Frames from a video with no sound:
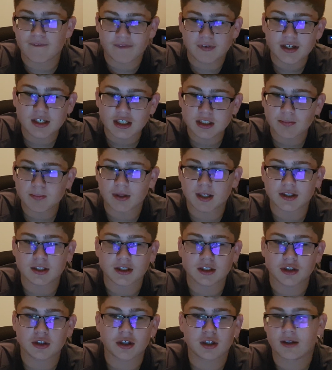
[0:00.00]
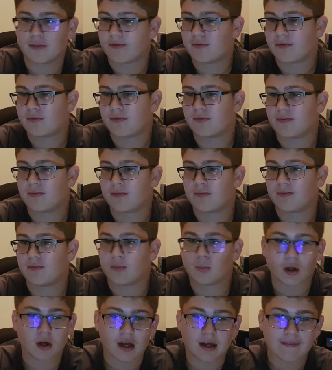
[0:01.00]
Fitness Plus is good if
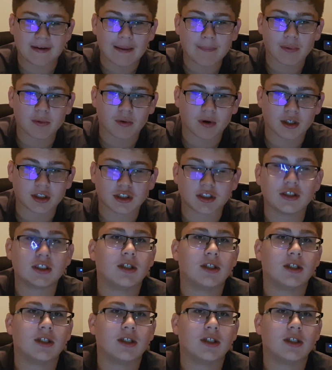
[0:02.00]
we all have Apple Watches.